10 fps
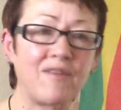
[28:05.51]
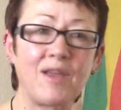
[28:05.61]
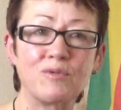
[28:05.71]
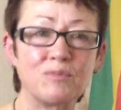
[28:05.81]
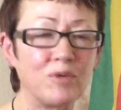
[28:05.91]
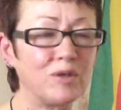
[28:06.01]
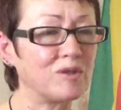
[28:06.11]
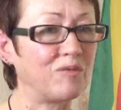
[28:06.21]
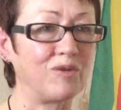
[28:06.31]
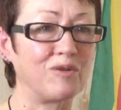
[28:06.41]
It was
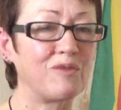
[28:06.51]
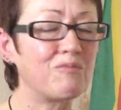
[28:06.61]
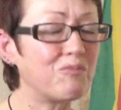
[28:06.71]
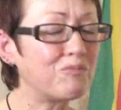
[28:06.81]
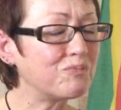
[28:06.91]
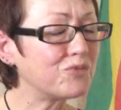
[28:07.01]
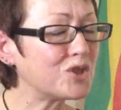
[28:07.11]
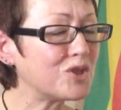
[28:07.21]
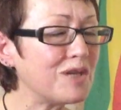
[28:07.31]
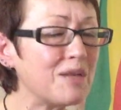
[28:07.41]
beautiful,
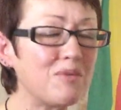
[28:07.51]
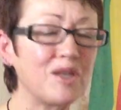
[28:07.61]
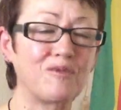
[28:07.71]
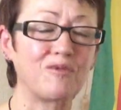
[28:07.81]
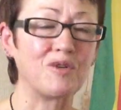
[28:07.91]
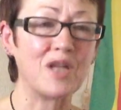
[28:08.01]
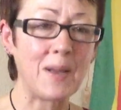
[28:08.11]
truly beautiful.